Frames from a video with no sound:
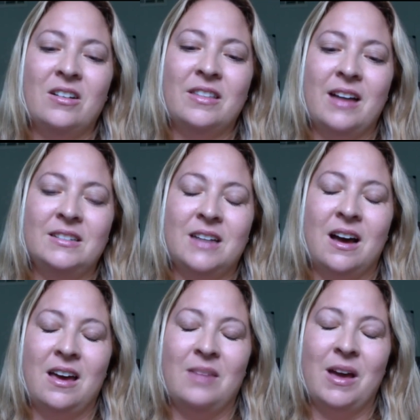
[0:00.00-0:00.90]
that
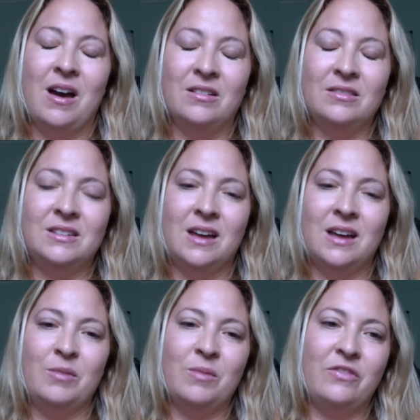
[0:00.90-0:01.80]
time i honored the
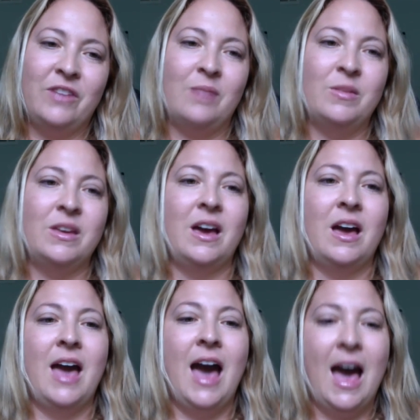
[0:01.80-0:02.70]
time with my family
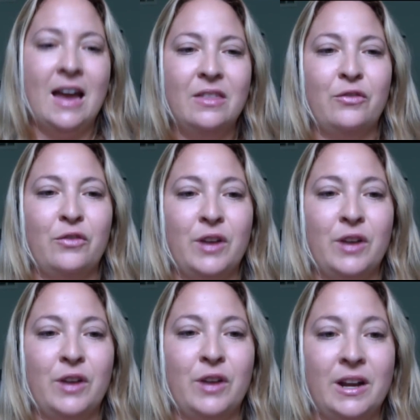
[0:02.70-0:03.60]
i had the freedom
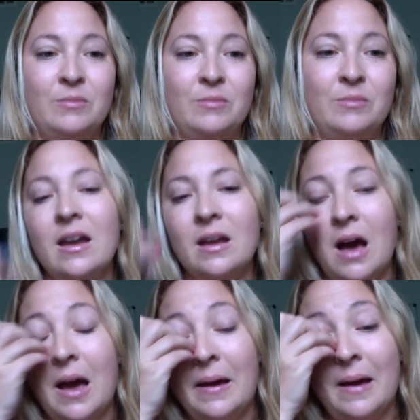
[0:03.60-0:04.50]
to do
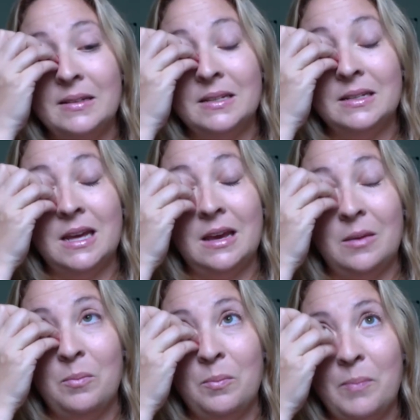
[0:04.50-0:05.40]
that i got to
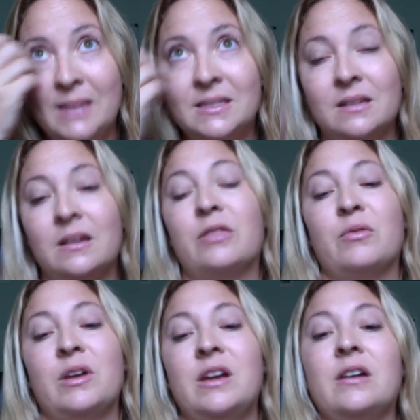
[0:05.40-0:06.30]
take basically
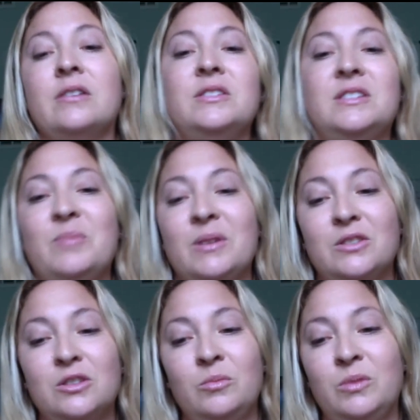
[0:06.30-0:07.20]
three years to build
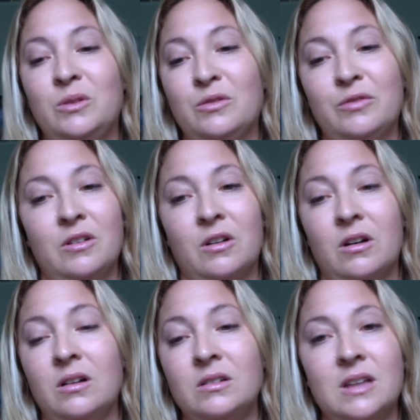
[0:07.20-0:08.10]
two beautiful
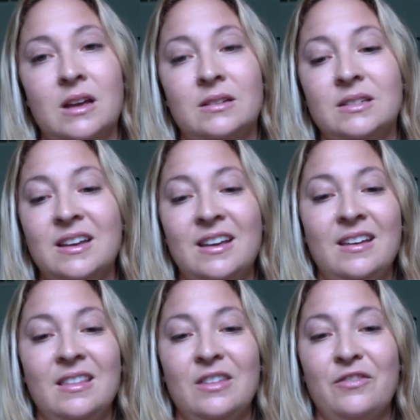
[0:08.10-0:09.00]
girls and
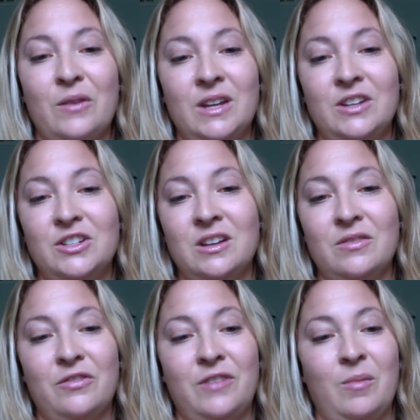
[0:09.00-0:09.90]
the foundation of a
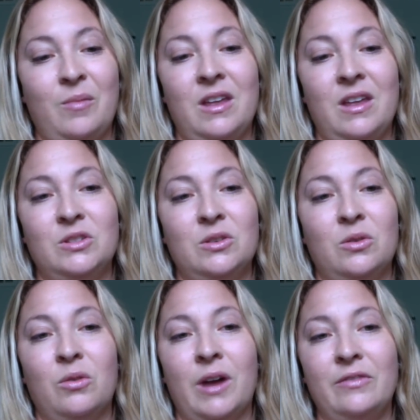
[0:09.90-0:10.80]
family that i'm so
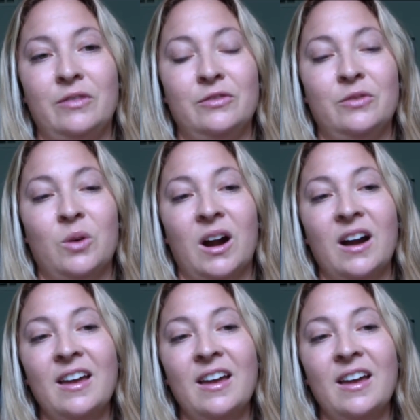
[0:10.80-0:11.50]
grateful for